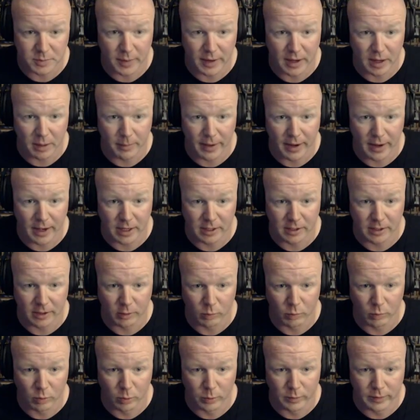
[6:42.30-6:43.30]
it back into the
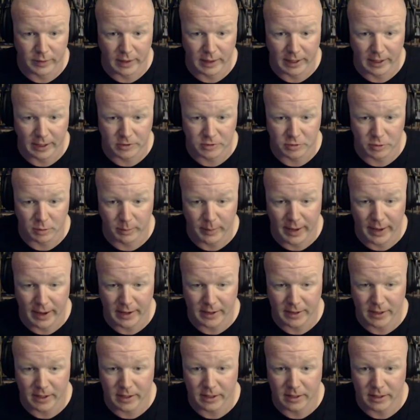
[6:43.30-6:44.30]
room where the
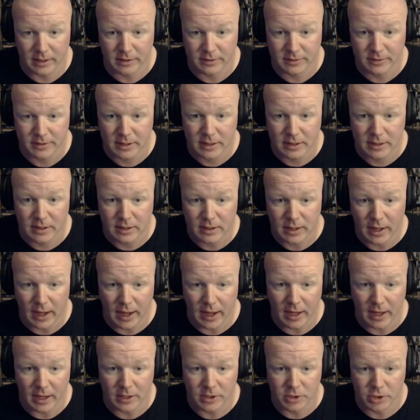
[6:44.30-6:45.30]
electromagnet is,
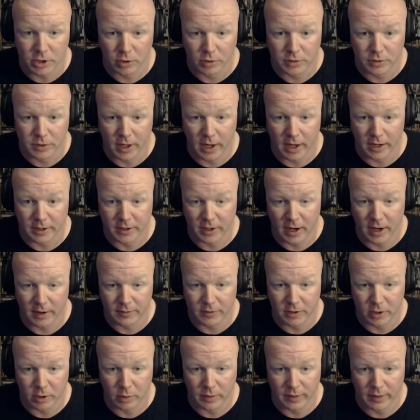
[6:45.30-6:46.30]
and you're done. Don't have to
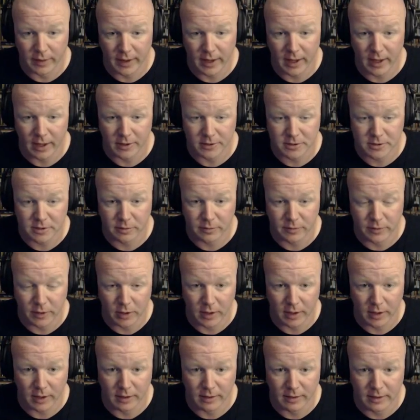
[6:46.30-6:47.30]
do anything else. If you
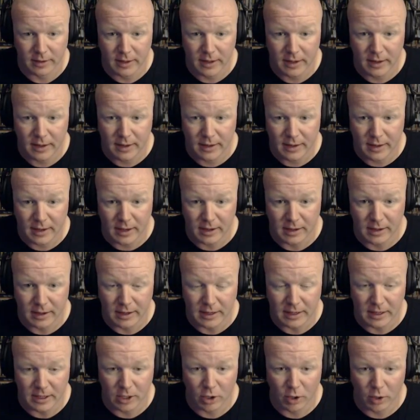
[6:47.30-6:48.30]
can
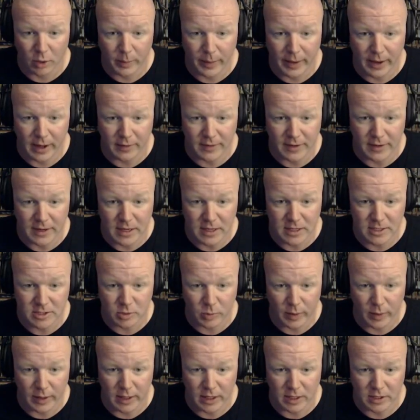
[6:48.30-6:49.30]
go about it the easy
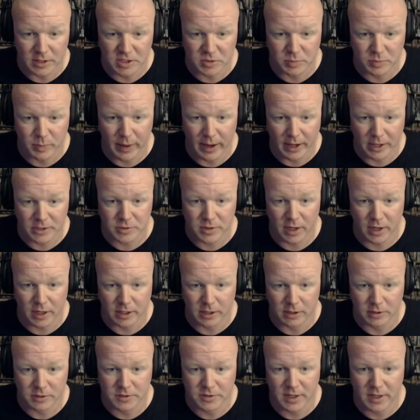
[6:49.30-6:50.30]
way, you can just backtrack
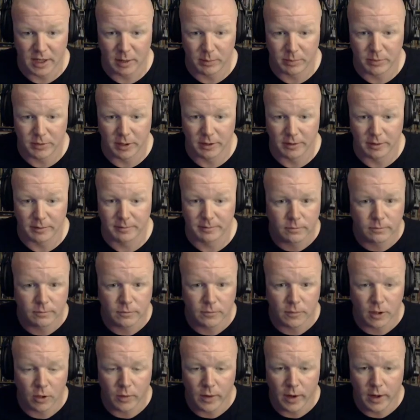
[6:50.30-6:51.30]
your steps here.
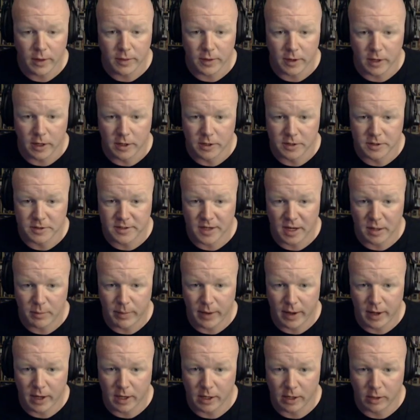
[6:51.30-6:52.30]
Okay, then you just head
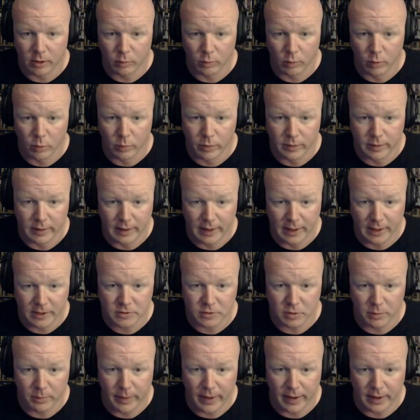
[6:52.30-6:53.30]
back into the room where the
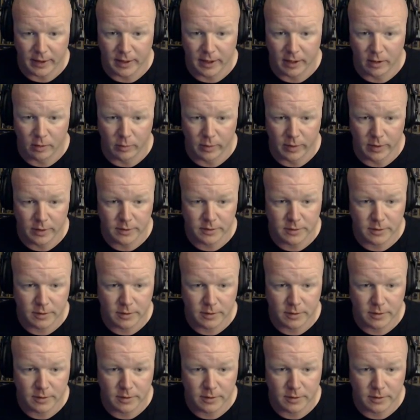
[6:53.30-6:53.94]
electromagnet was.